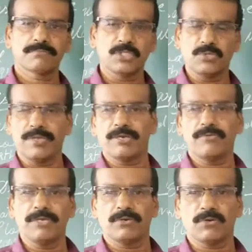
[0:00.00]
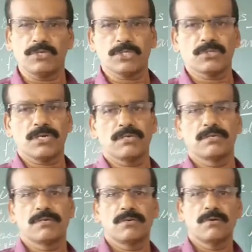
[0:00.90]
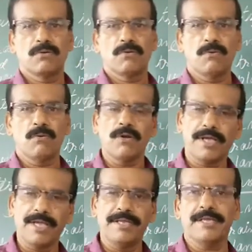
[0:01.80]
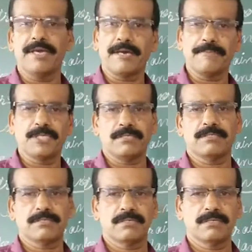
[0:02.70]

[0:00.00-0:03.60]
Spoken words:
situated very close to the volcanic eruptions